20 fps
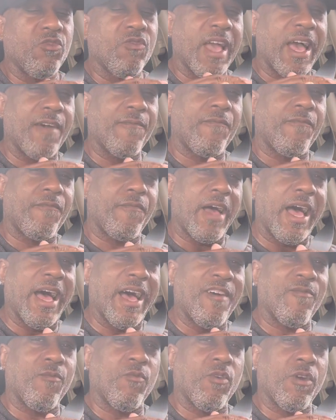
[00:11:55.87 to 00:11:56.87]
got
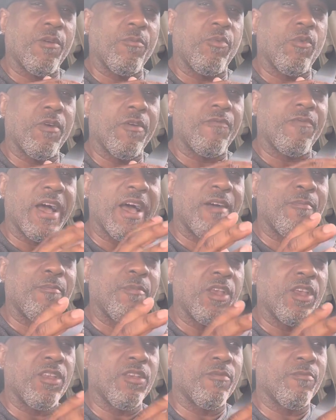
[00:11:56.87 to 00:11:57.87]
five 1.5
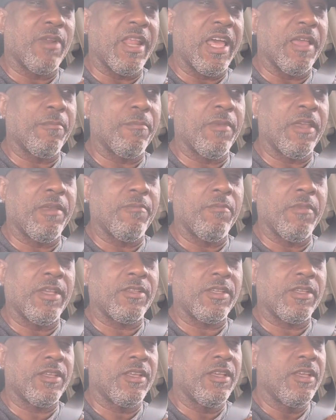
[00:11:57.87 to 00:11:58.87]
million black men
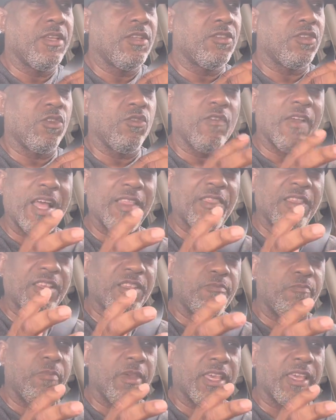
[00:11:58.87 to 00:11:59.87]
missing. So you got
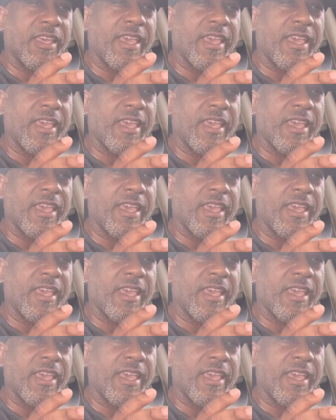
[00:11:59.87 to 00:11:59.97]
this big